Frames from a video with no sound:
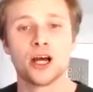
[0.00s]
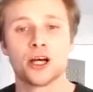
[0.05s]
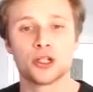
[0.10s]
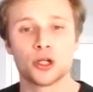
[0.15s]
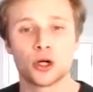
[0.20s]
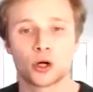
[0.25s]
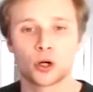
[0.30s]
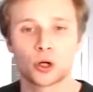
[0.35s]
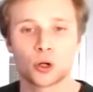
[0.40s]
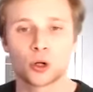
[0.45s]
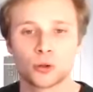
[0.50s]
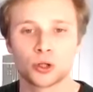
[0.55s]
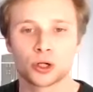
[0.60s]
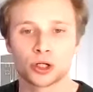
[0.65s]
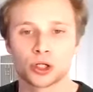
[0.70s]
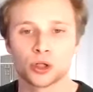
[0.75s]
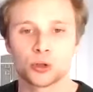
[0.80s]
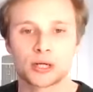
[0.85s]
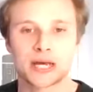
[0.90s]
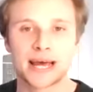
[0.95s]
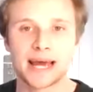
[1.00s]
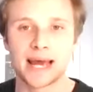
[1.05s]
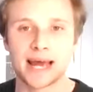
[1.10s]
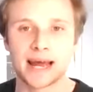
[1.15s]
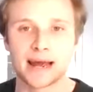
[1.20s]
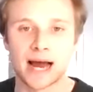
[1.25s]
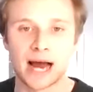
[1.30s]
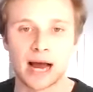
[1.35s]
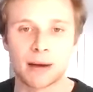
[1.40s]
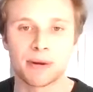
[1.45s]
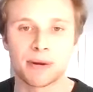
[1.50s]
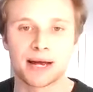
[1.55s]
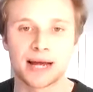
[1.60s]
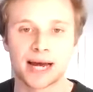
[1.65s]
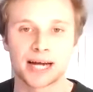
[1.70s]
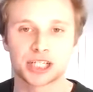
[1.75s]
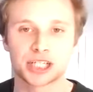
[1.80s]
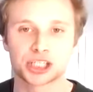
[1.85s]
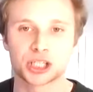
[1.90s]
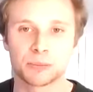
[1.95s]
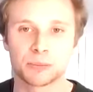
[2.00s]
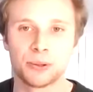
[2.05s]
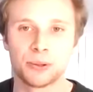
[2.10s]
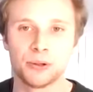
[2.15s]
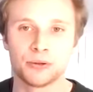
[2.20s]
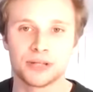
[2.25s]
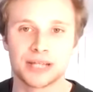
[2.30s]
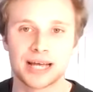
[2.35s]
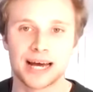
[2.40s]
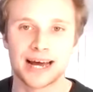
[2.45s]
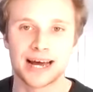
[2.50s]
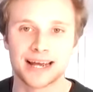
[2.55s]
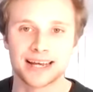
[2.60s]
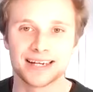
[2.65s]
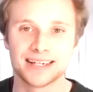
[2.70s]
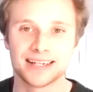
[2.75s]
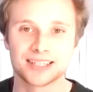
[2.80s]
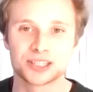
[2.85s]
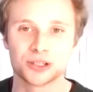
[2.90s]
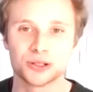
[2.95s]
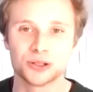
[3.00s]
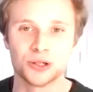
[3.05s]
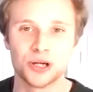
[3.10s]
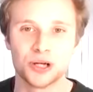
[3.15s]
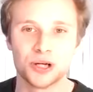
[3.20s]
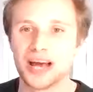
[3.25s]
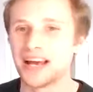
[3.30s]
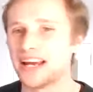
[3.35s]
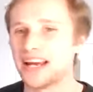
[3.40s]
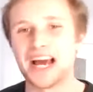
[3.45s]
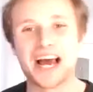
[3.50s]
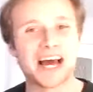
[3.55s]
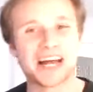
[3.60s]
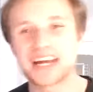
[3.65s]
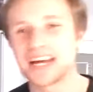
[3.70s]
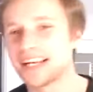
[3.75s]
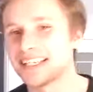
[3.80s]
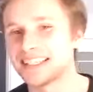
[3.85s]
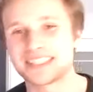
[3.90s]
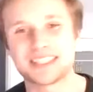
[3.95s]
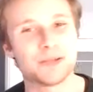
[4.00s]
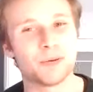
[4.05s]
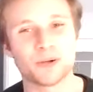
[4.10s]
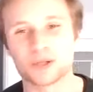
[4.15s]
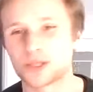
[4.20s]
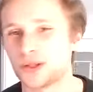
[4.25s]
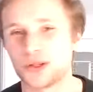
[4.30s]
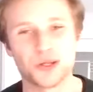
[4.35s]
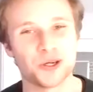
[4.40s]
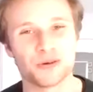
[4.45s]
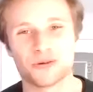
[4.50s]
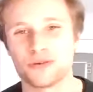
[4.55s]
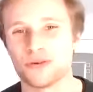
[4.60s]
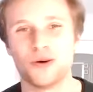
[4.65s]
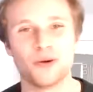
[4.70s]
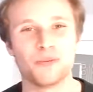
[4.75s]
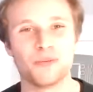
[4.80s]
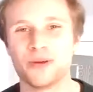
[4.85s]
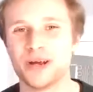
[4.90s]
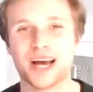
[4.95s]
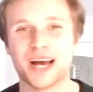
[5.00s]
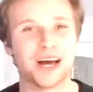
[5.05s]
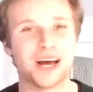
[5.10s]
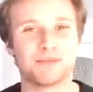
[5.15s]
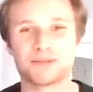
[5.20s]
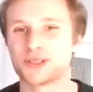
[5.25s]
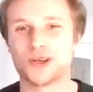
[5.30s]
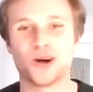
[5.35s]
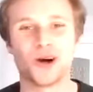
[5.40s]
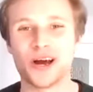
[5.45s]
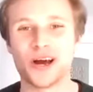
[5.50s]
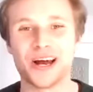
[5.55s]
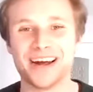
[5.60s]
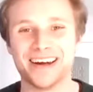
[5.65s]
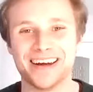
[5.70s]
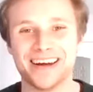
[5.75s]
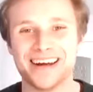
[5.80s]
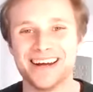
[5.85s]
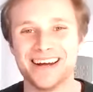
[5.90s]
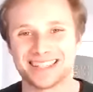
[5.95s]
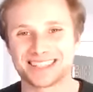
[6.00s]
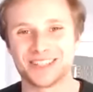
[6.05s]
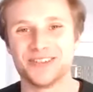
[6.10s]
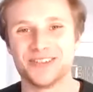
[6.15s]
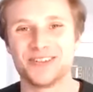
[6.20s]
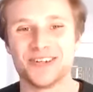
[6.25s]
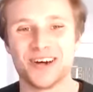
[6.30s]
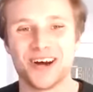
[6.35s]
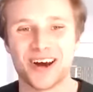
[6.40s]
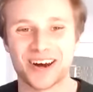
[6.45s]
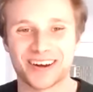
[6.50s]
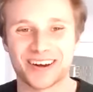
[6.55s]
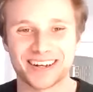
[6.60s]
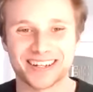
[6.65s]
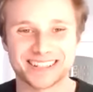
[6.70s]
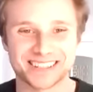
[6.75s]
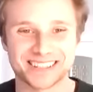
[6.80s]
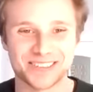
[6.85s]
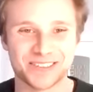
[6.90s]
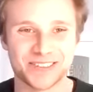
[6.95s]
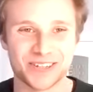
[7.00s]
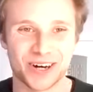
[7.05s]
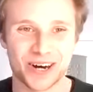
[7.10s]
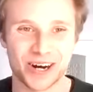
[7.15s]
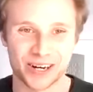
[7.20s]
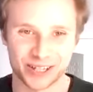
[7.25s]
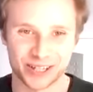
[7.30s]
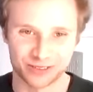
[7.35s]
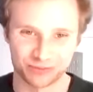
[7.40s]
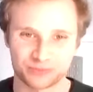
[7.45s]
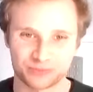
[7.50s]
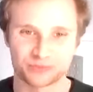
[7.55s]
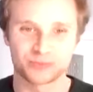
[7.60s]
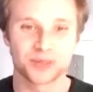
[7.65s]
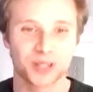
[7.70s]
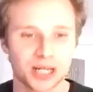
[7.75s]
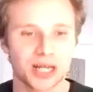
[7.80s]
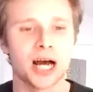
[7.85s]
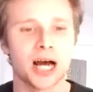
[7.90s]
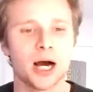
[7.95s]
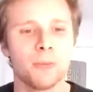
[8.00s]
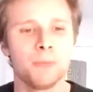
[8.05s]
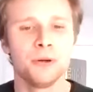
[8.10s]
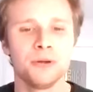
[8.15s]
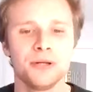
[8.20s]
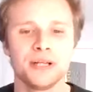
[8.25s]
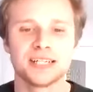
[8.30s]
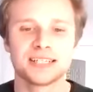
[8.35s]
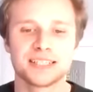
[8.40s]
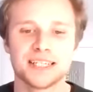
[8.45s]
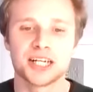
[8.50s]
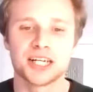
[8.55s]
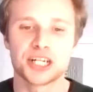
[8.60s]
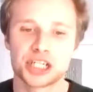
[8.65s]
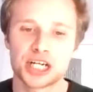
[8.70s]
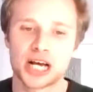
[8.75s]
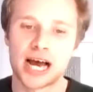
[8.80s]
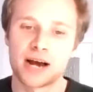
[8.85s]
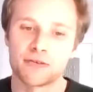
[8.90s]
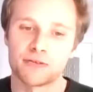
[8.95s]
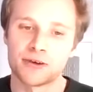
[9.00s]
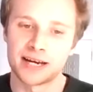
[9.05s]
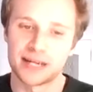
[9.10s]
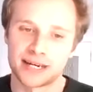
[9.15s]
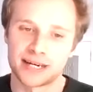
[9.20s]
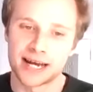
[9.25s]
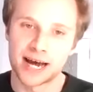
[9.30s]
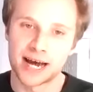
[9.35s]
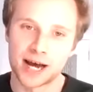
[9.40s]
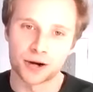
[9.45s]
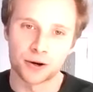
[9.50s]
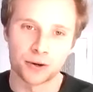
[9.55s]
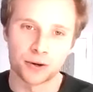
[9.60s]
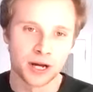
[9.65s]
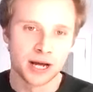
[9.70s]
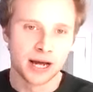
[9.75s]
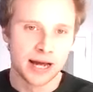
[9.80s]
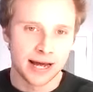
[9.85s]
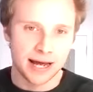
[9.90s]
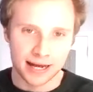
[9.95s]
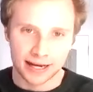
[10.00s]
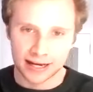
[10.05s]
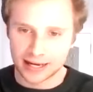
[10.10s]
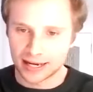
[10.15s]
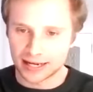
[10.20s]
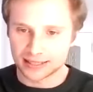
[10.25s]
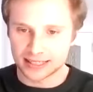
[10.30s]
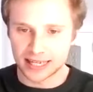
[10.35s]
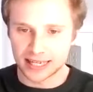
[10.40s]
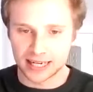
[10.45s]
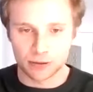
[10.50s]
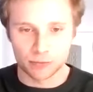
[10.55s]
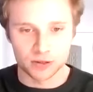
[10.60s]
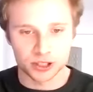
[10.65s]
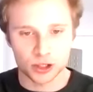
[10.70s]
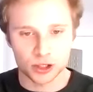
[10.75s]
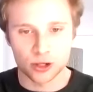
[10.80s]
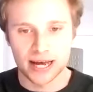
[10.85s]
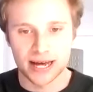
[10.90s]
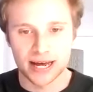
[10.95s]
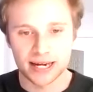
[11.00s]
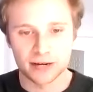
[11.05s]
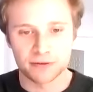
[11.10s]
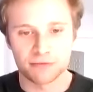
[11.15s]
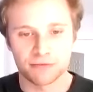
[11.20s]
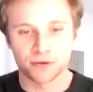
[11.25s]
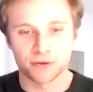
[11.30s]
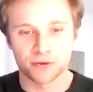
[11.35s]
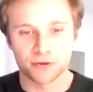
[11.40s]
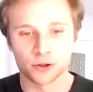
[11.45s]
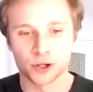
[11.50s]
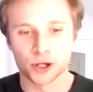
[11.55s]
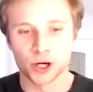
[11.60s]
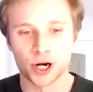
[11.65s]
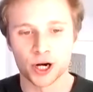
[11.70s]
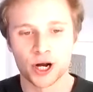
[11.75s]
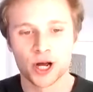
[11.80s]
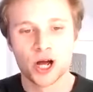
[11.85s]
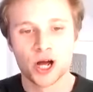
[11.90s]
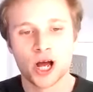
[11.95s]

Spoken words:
I might actually put that into, yeah, I can't see what's on your phone, Mia. I'm sorry. It's too dark. It's too dark. I'll put this in the chat right now in case anyone's got any further